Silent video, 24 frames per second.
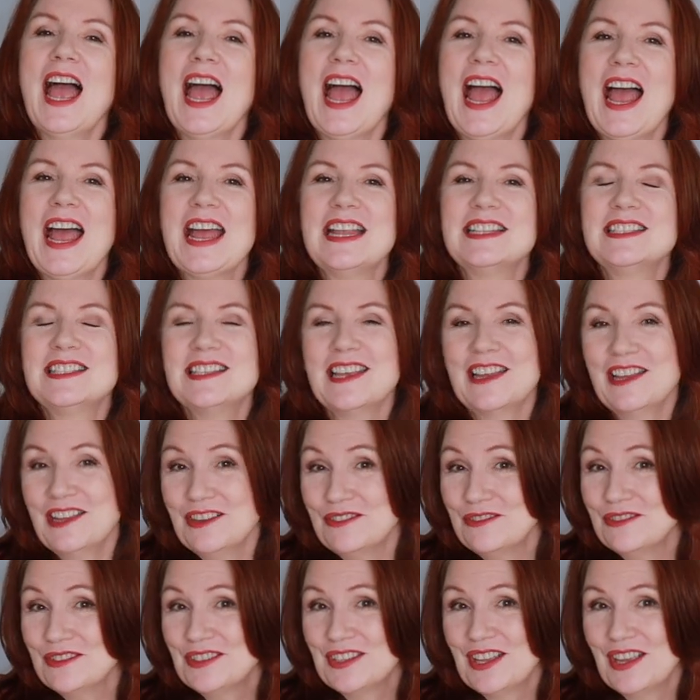And I
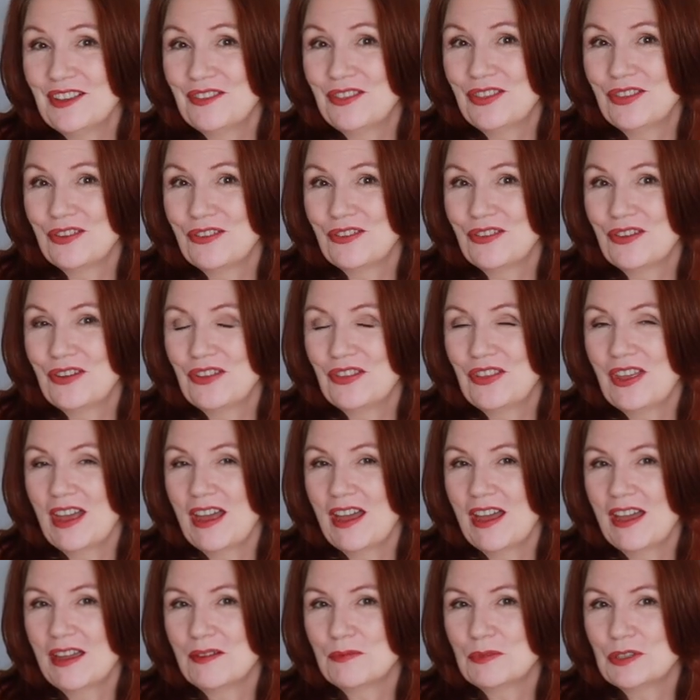also thought that
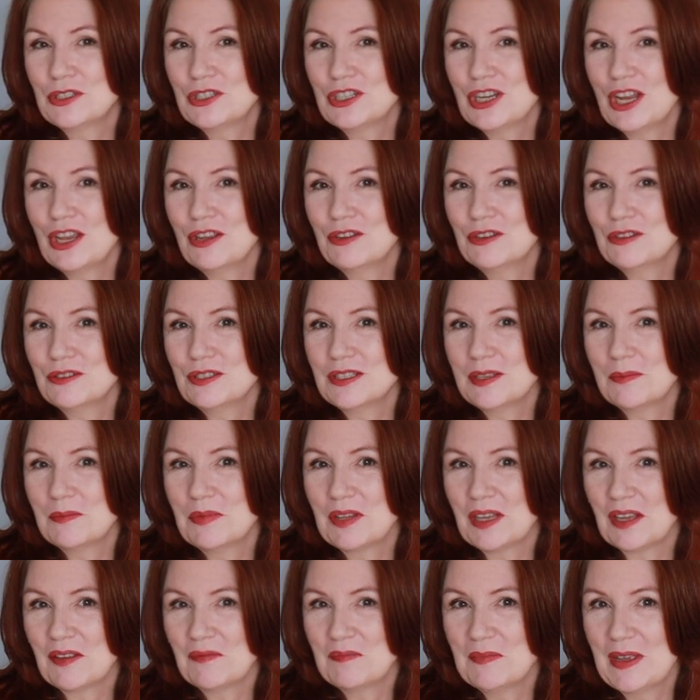I would show you
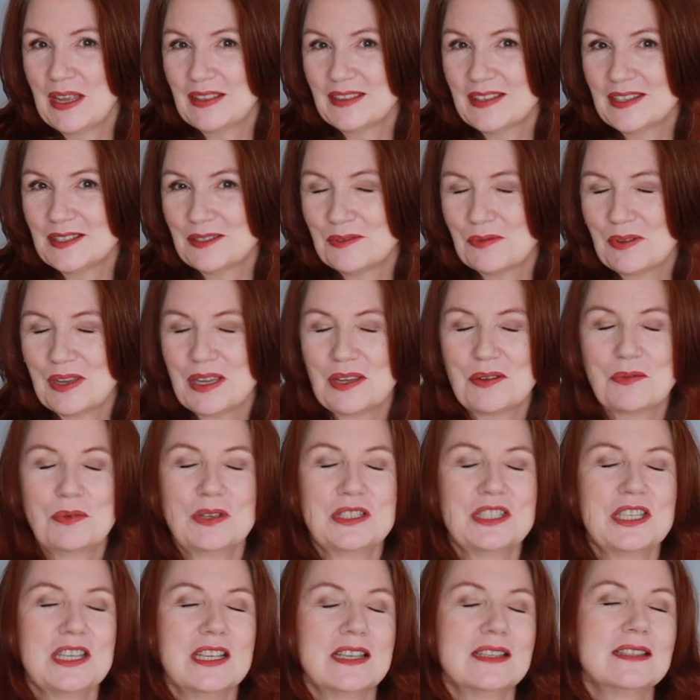something I've made this week,
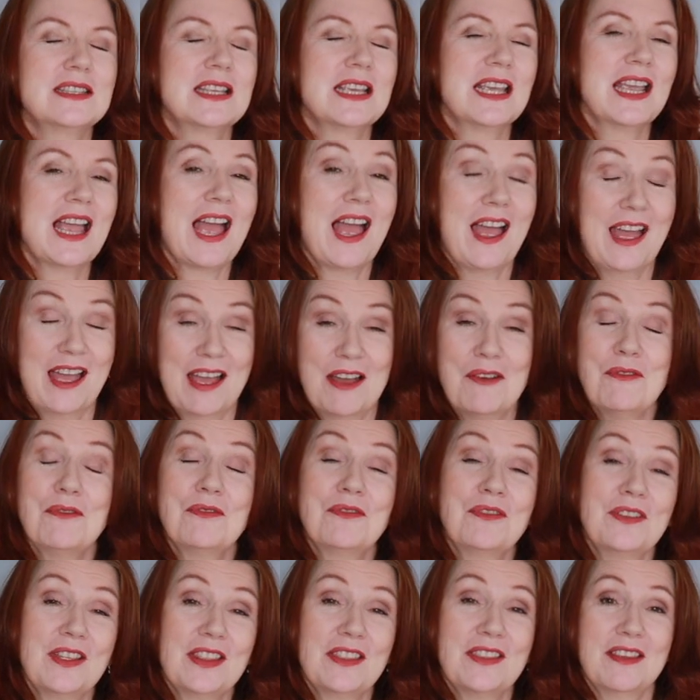which is the
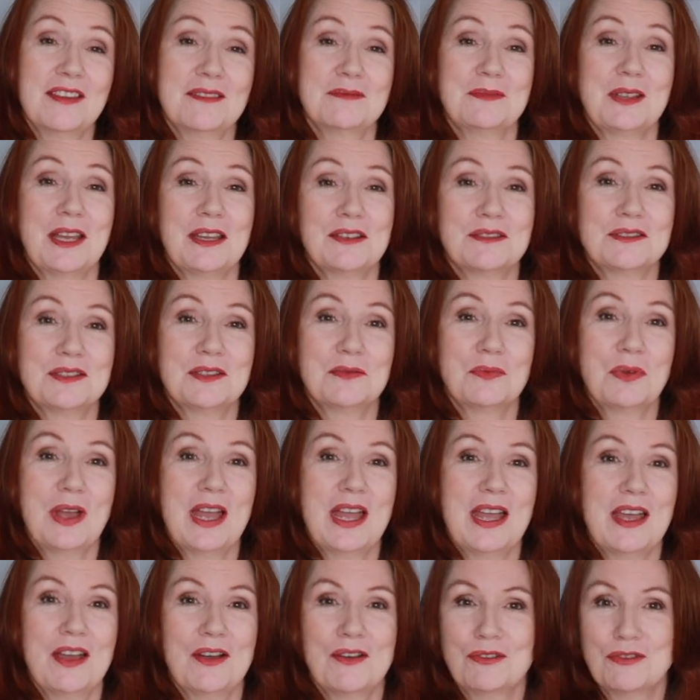outfit that I'm going to
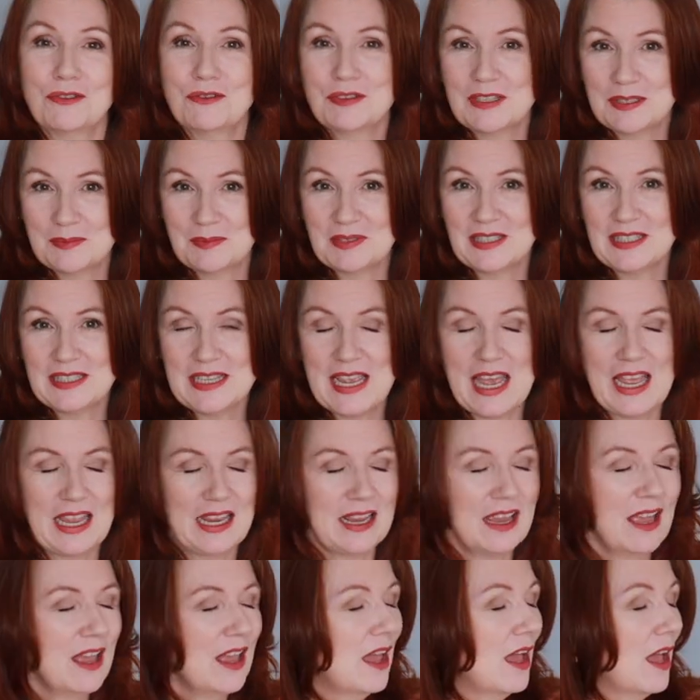wear on Christmas
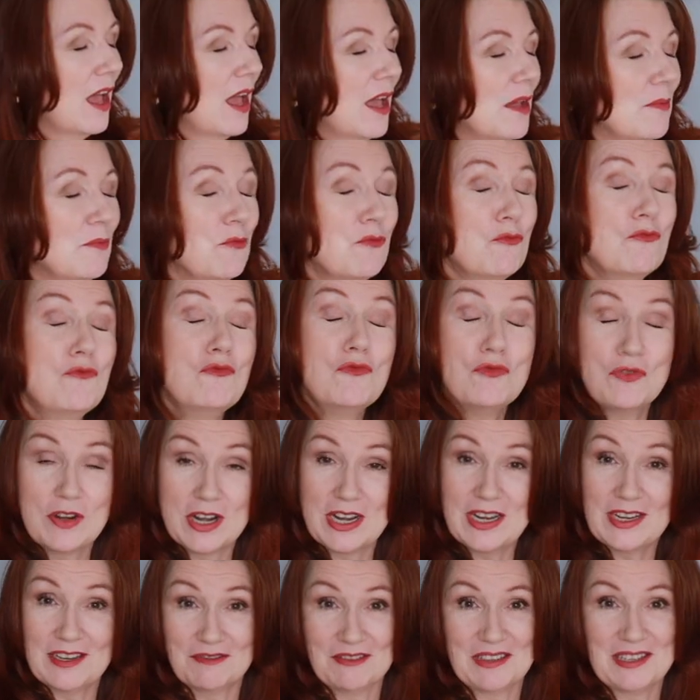Day. I'm
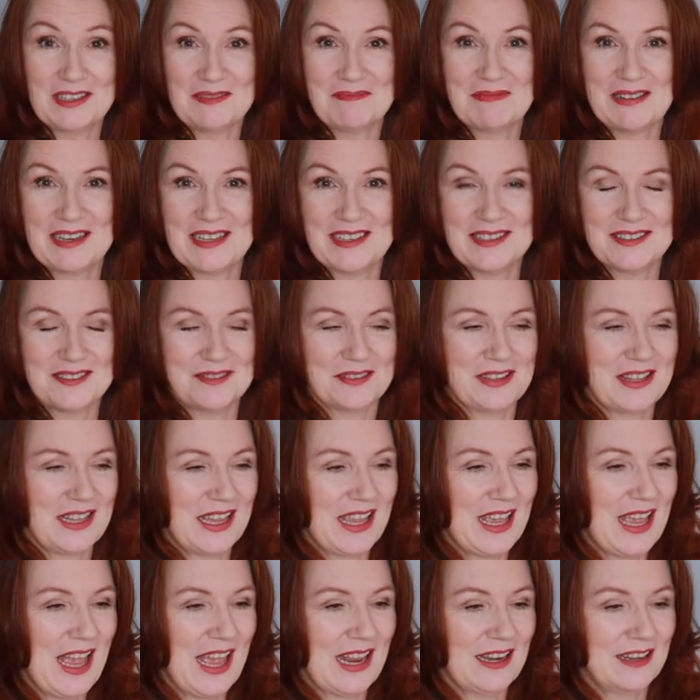really, really pleased with
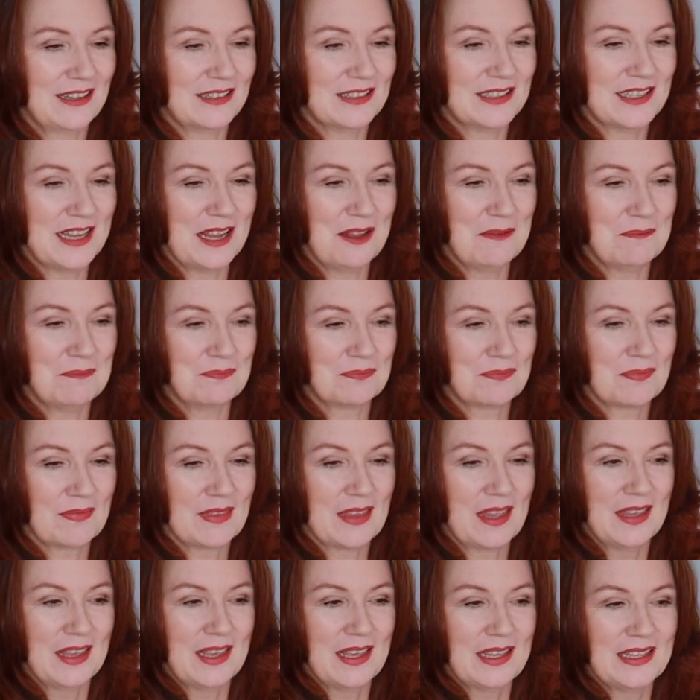it and
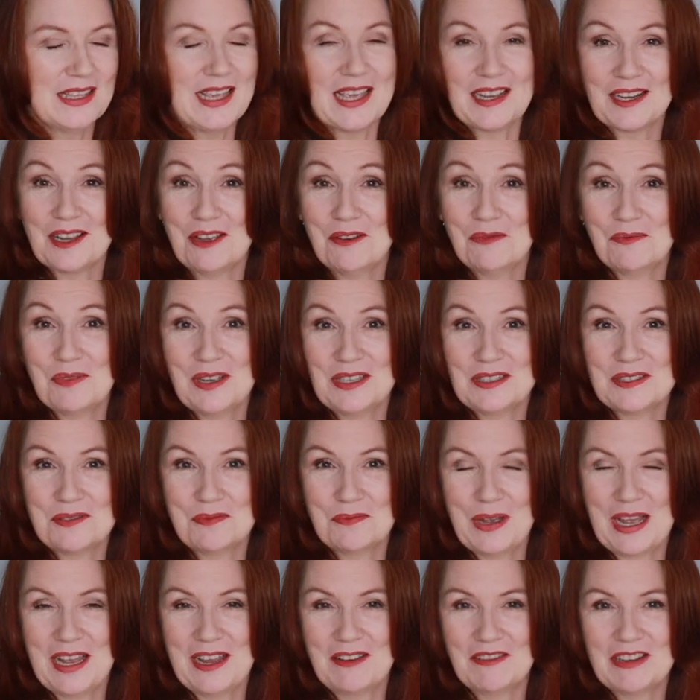can't wait to
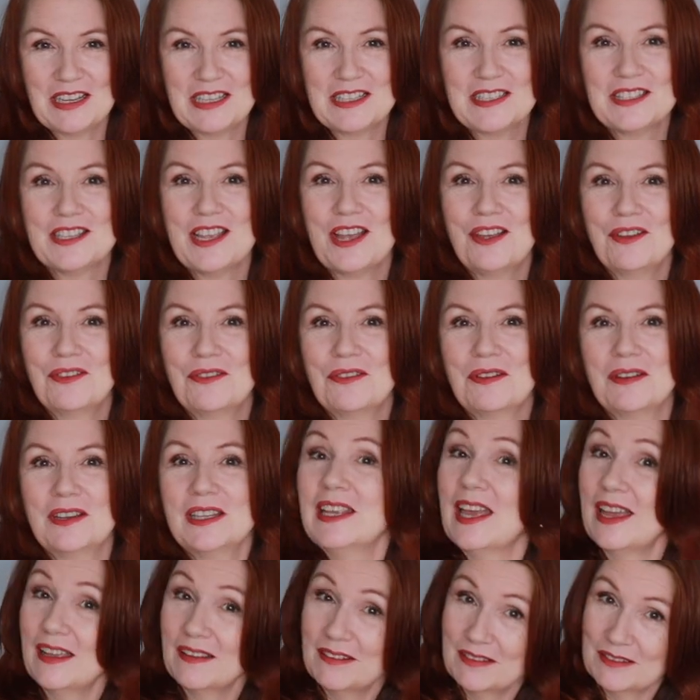wear it. So
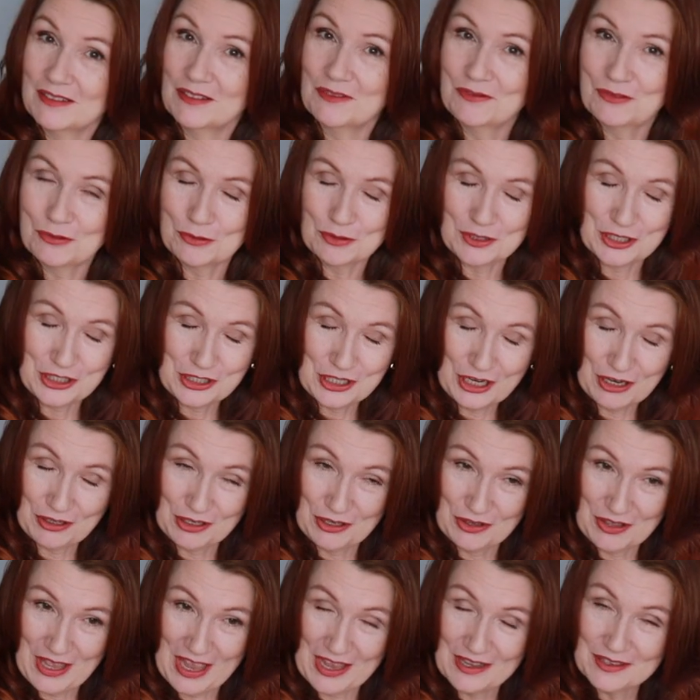yeah, look forward to showing
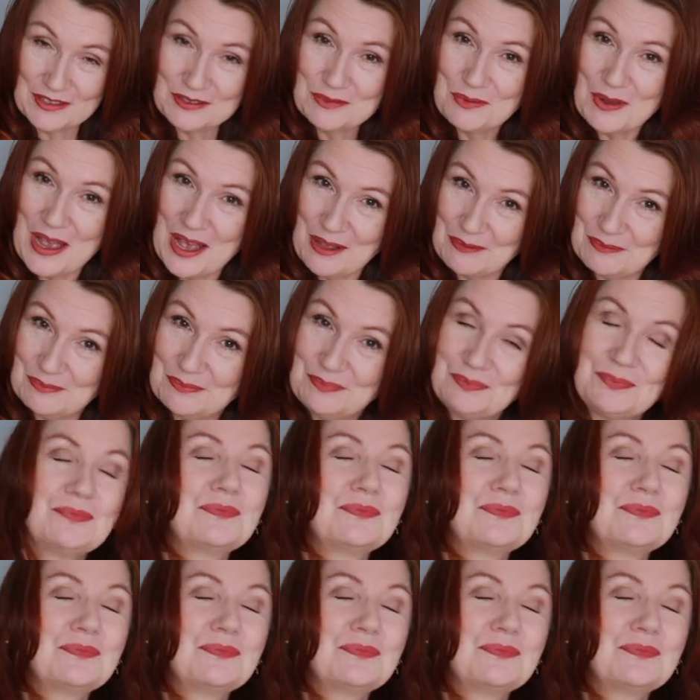you that as well.